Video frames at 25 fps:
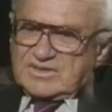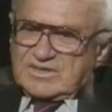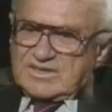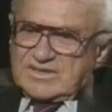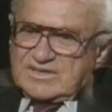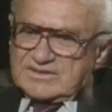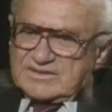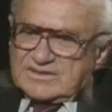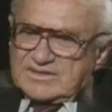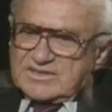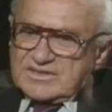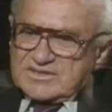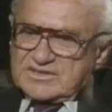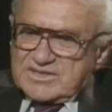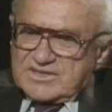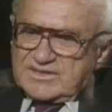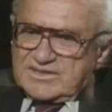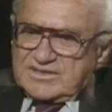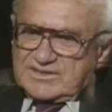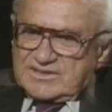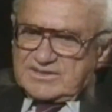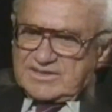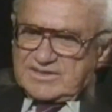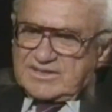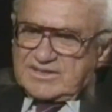as I said
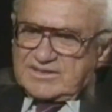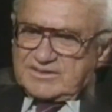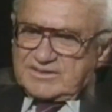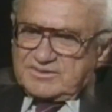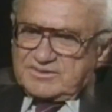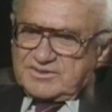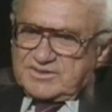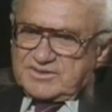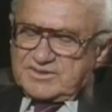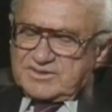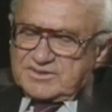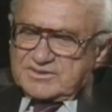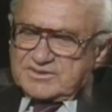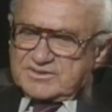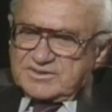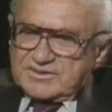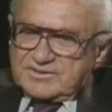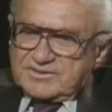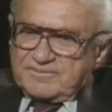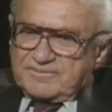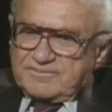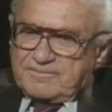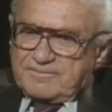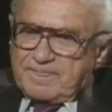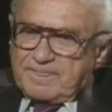in that introduction,
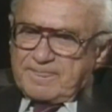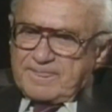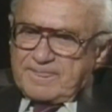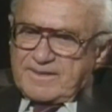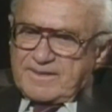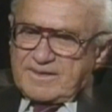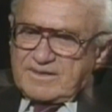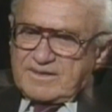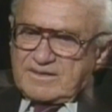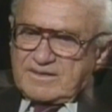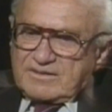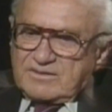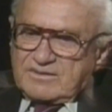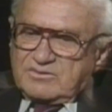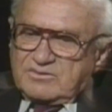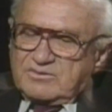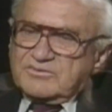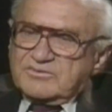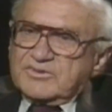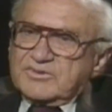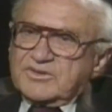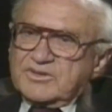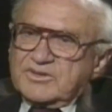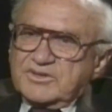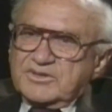
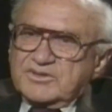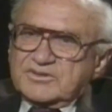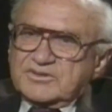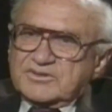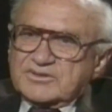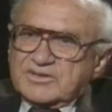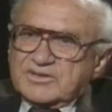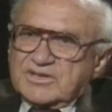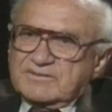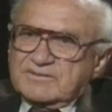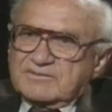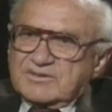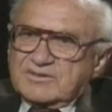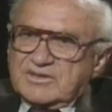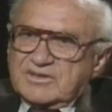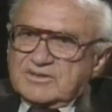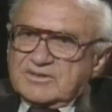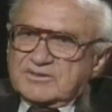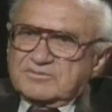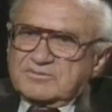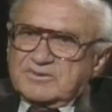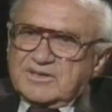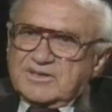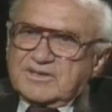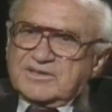over the years I've gone
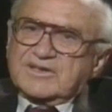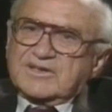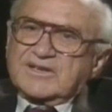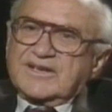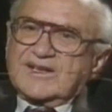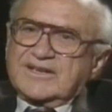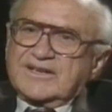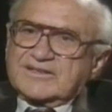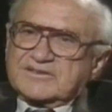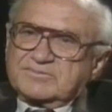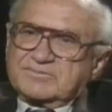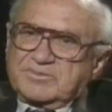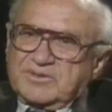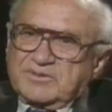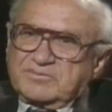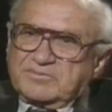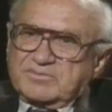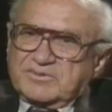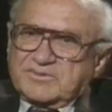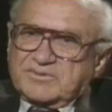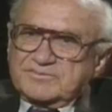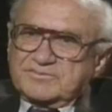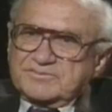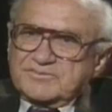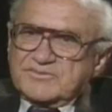around and asked
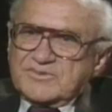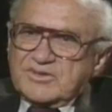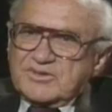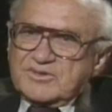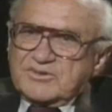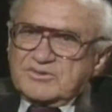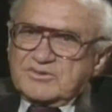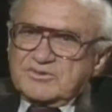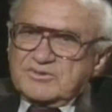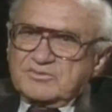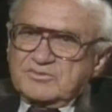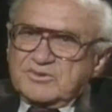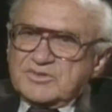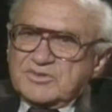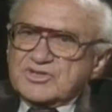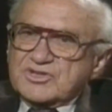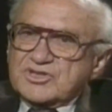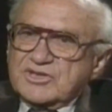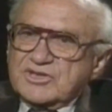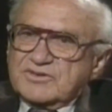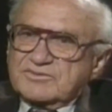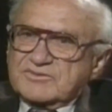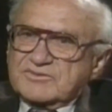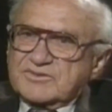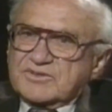people who had
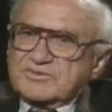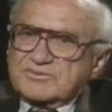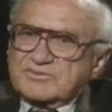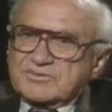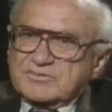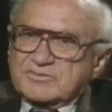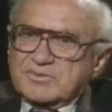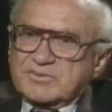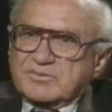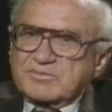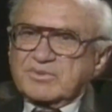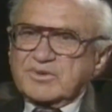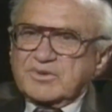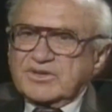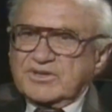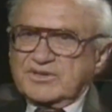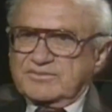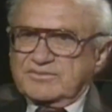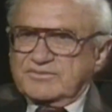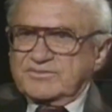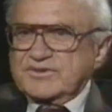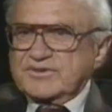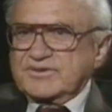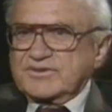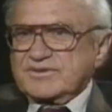shifted from a
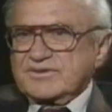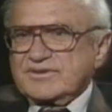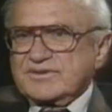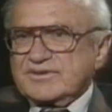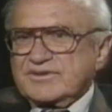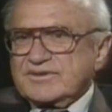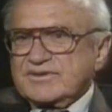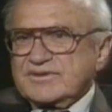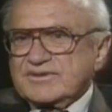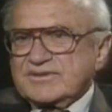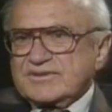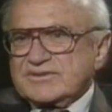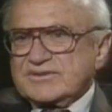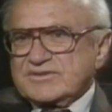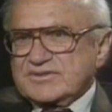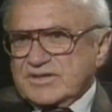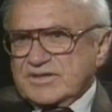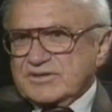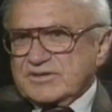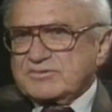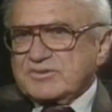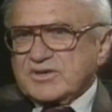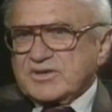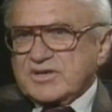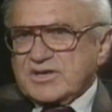belief in
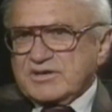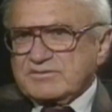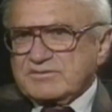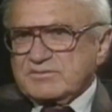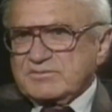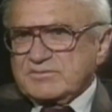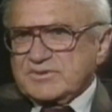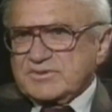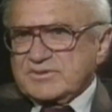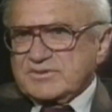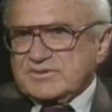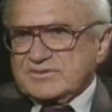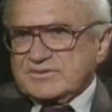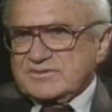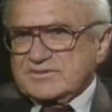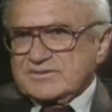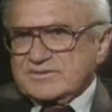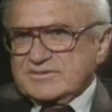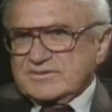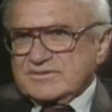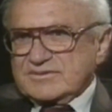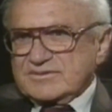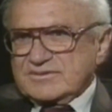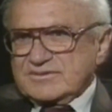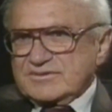central government,
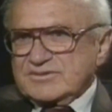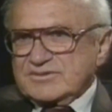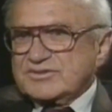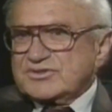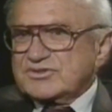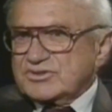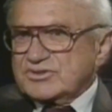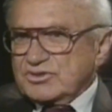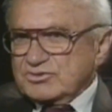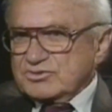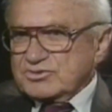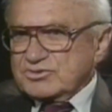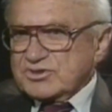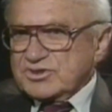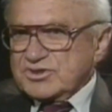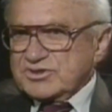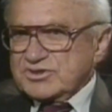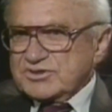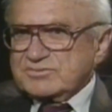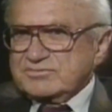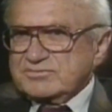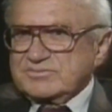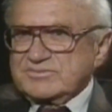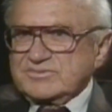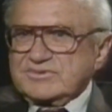in
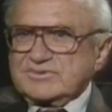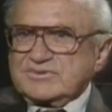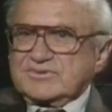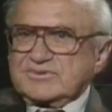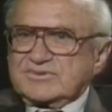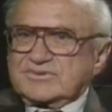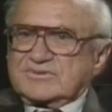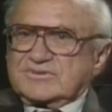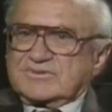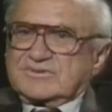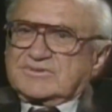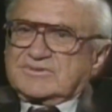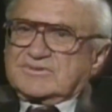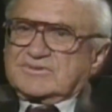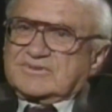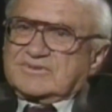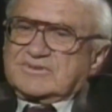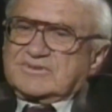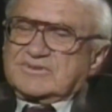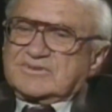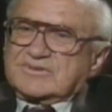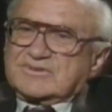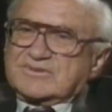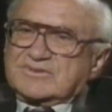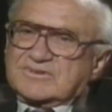socialism,
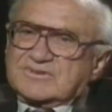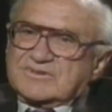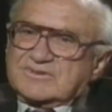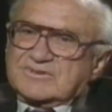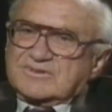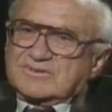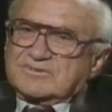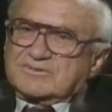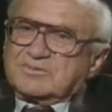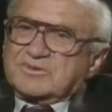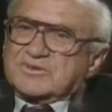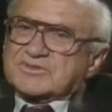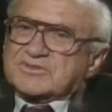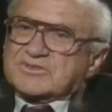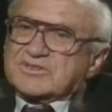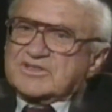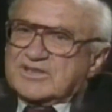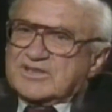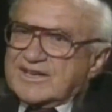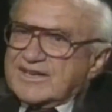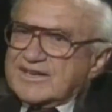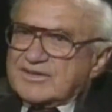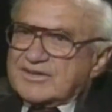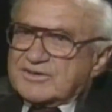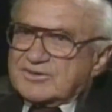in what
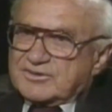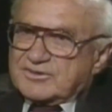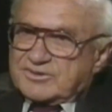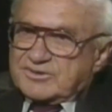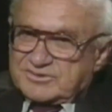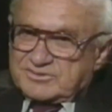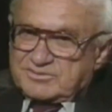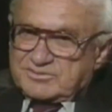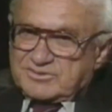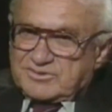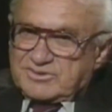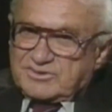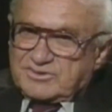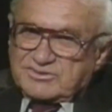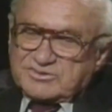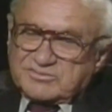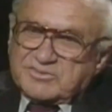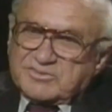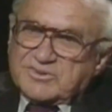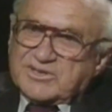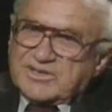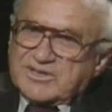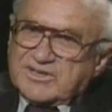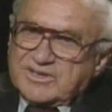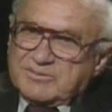today goes
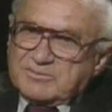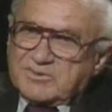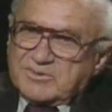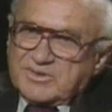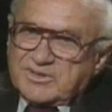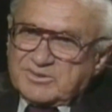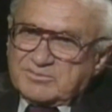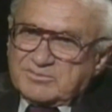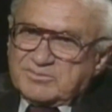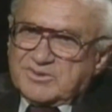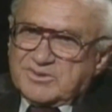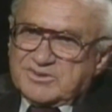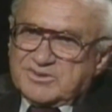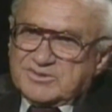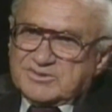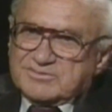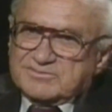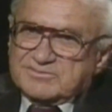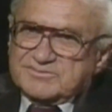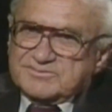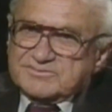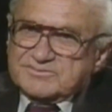by the name of liberalism,